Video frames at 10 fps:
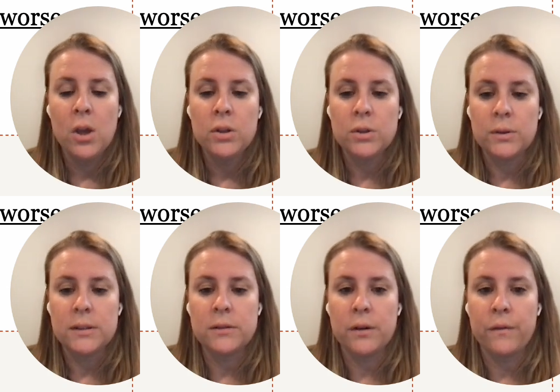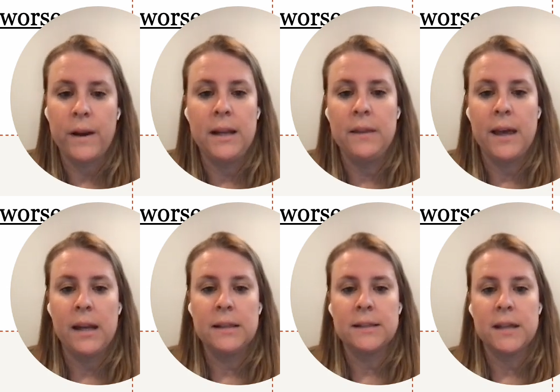So they're finding
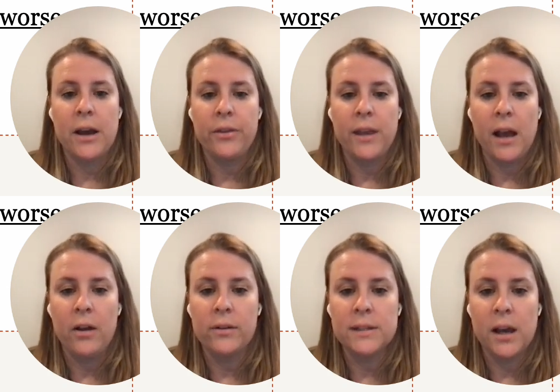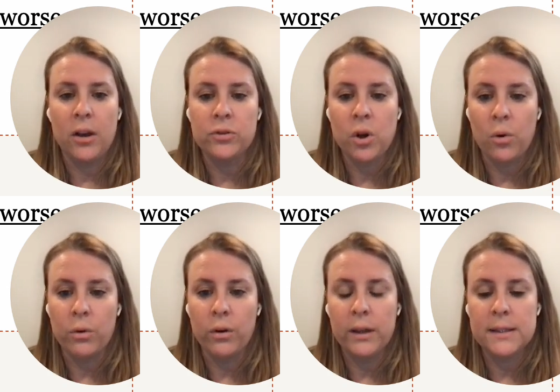that it's not the LDL
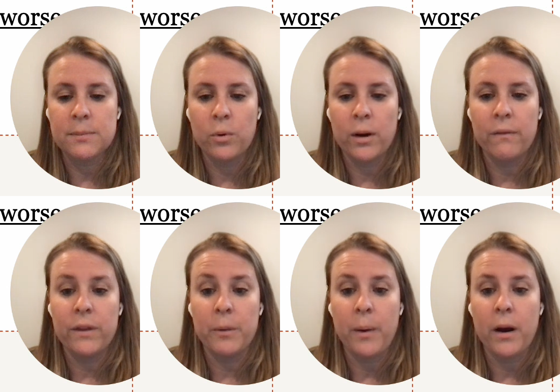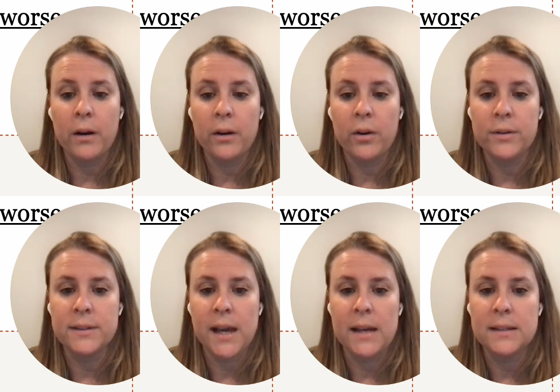total, it's more of their particle
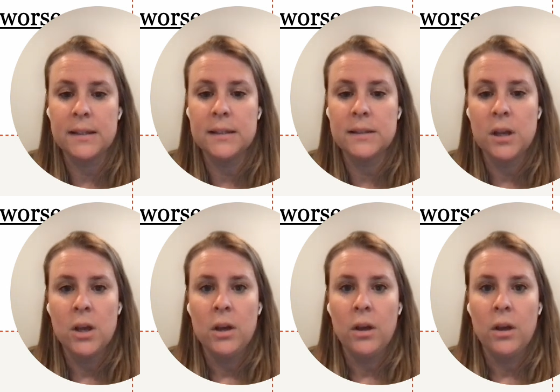sizes